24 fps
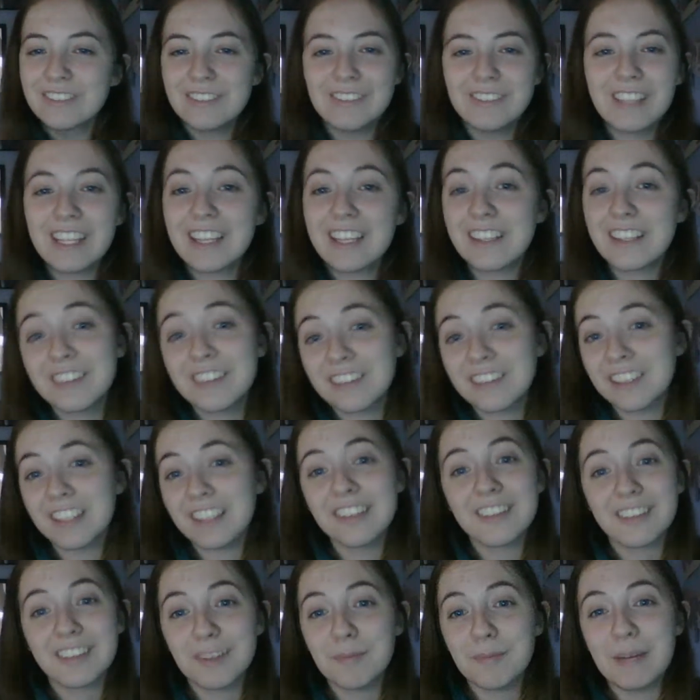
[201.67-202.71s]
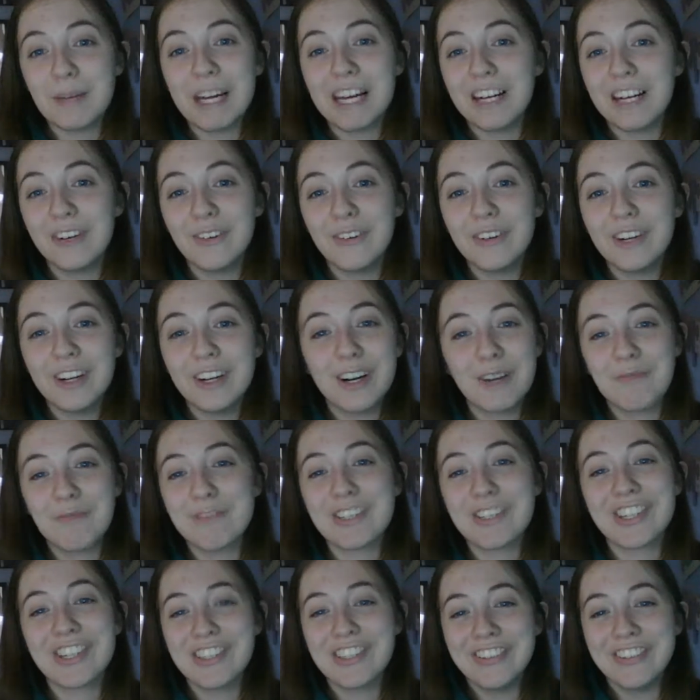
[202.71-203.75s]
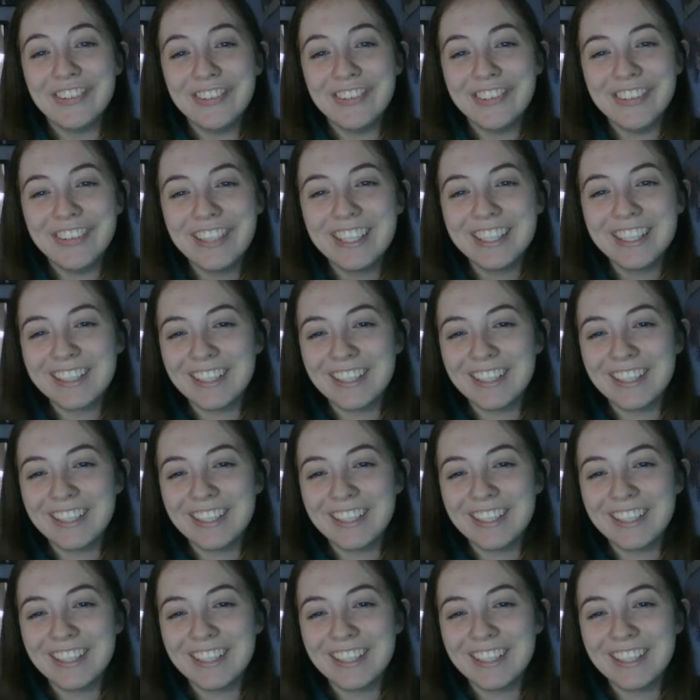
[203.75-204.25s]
They can see somehow, I'm sure